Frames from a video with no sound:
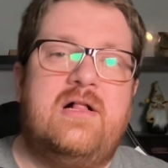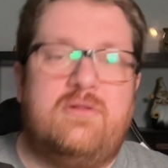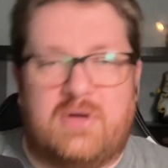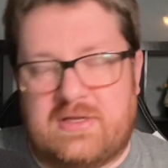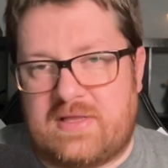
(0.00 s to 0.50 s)

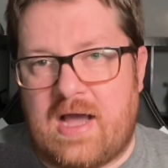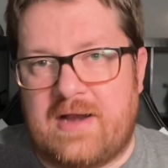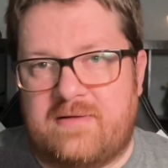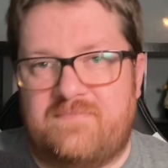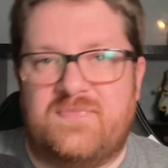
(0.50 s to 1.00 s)
Look at the
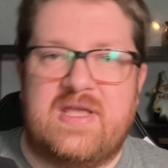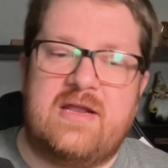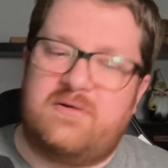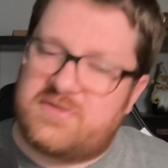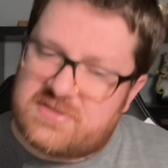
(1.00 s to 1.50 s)
item,
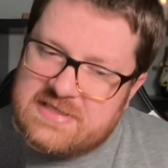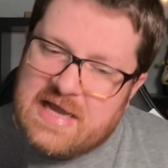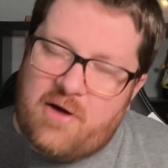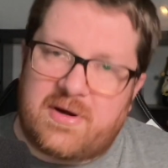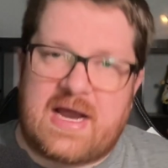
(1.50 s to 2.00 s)
see
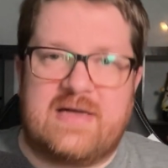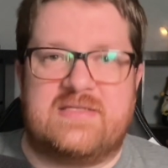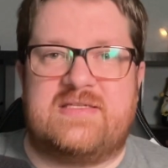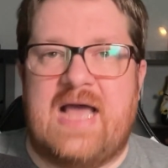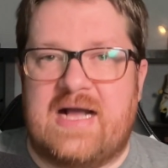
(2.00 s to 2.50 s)
how it kind of
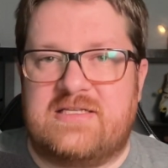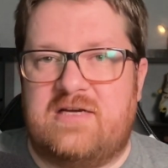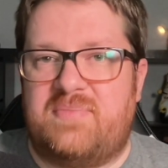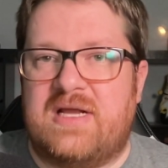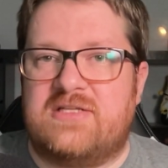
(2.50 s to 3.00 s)
stacks
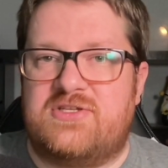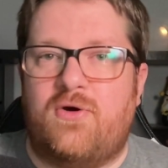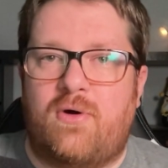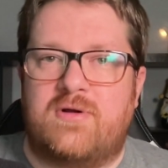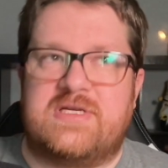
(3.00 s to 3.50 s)
up against
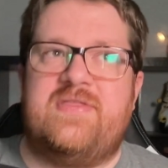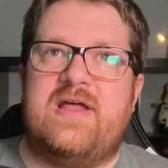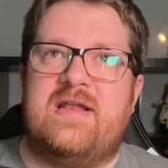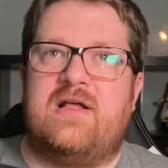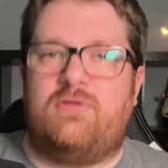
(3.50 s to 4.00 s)
yours, and
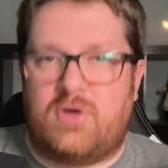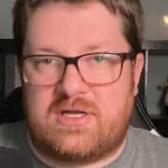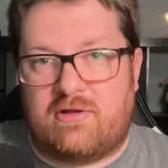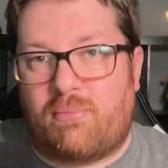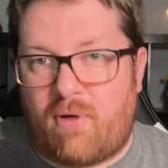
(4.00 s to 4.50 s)
then look at
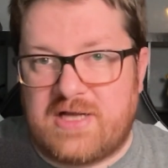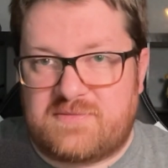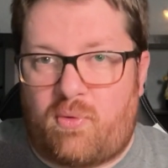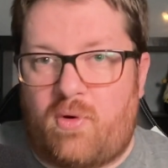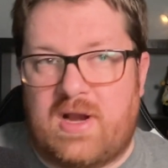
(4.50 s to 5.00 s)
their price
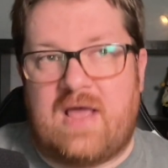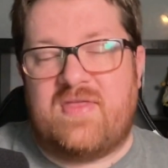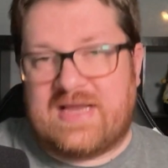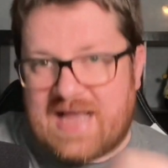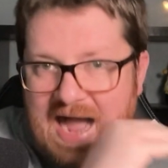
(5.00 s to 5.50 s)
point, and
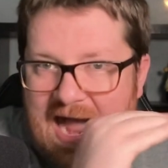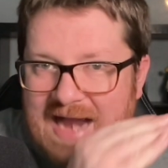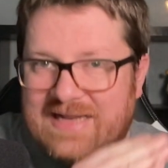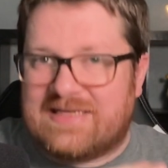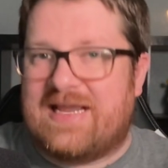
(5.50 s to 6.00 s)
then
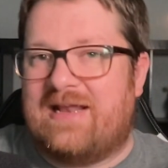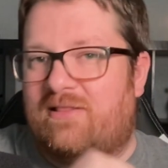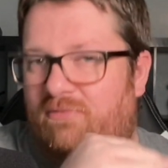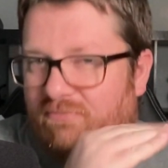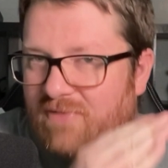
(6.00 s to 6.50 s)
kind of get
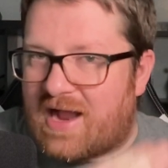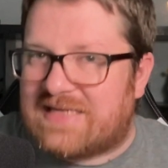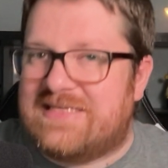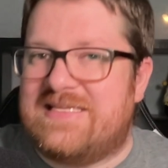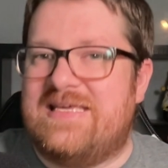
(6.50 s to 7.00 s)
an
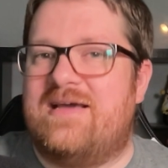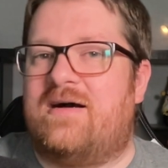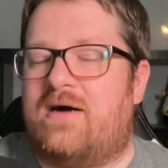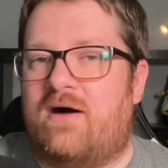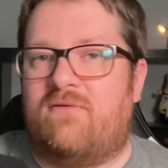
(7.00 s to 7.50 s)
idea
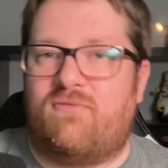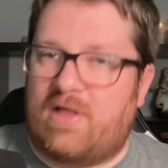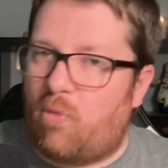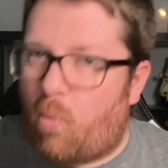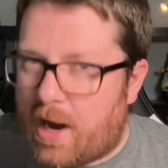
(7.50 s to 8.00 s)
of
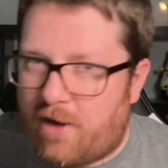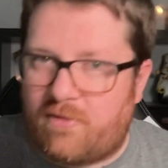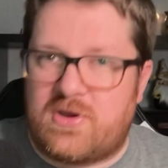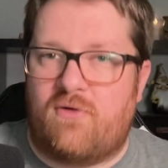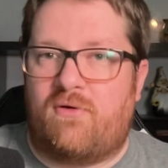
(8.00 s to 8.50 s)
like where
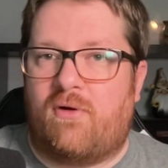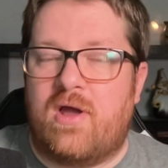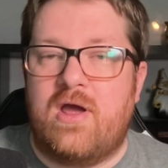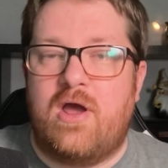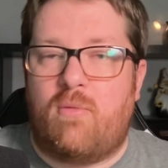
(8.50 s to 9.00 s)
you're
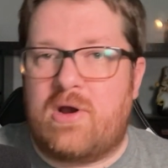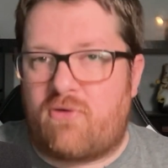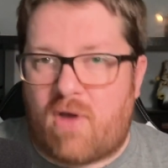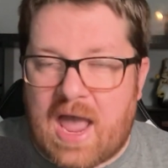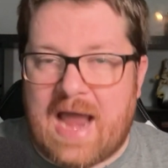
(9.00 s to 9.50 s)

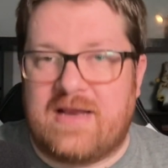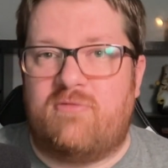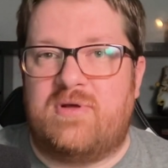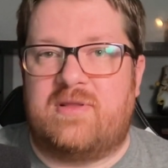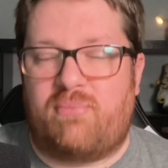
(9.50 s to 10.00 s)

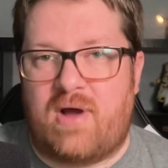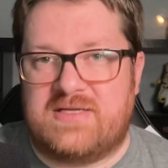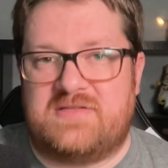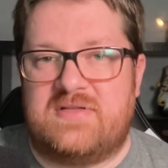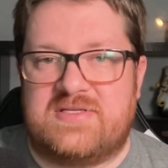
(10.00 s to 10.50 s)
headed with the
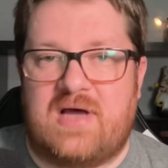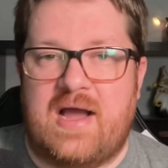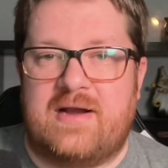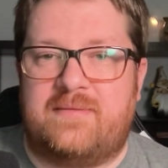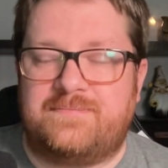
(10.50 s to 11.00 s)
price on this
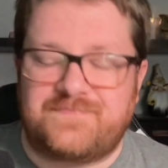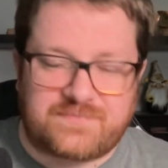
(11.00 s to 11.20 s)
item.